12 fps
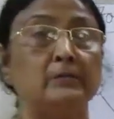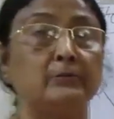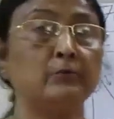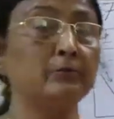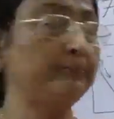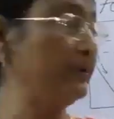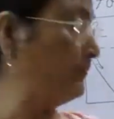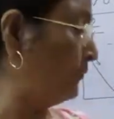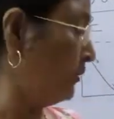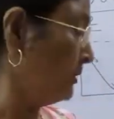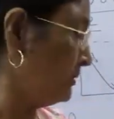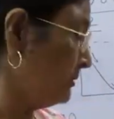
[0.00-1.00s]
So
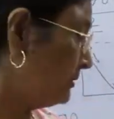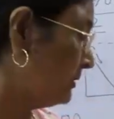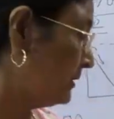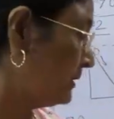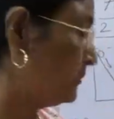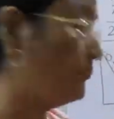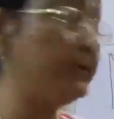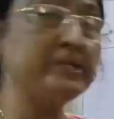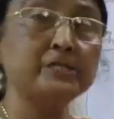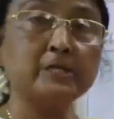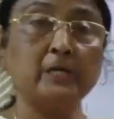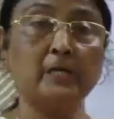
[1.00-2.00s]
before
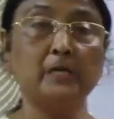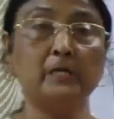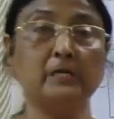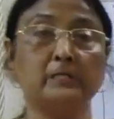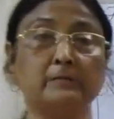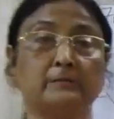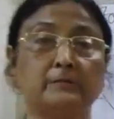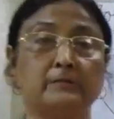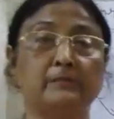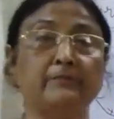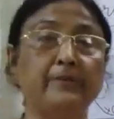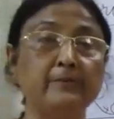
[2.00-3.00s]
which
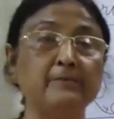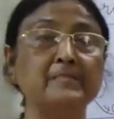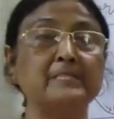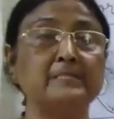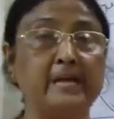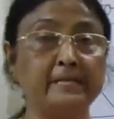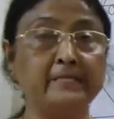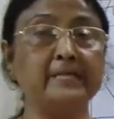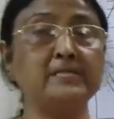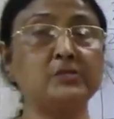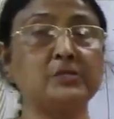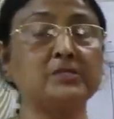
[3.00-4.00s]
the famous
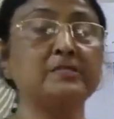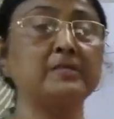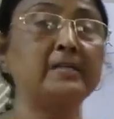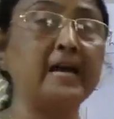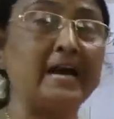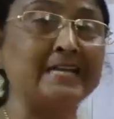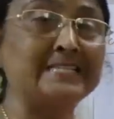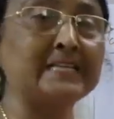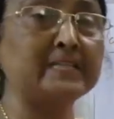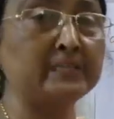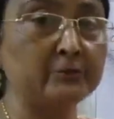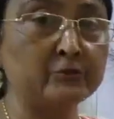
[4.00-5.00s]
scientist Sir
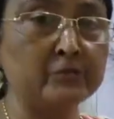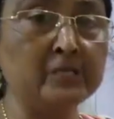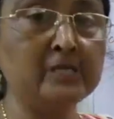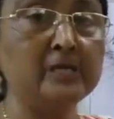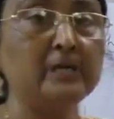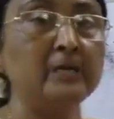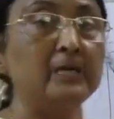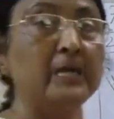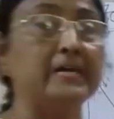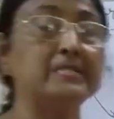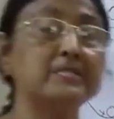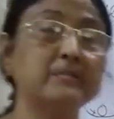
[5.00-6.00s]
Isaac Newton
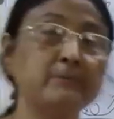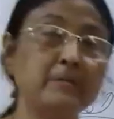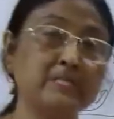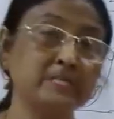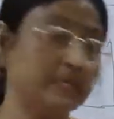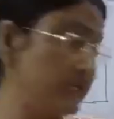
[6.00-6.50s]
established